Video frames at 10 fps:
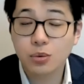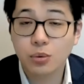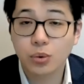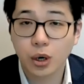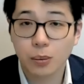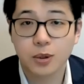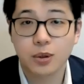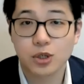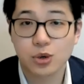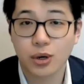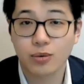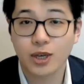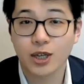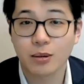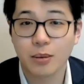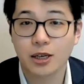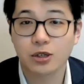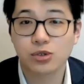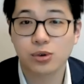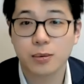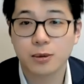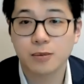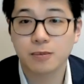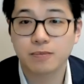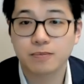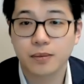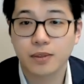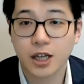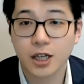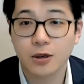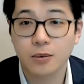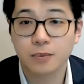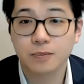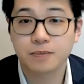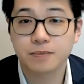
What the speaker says: and we hope you enjoy reading the manuscript. Thank you.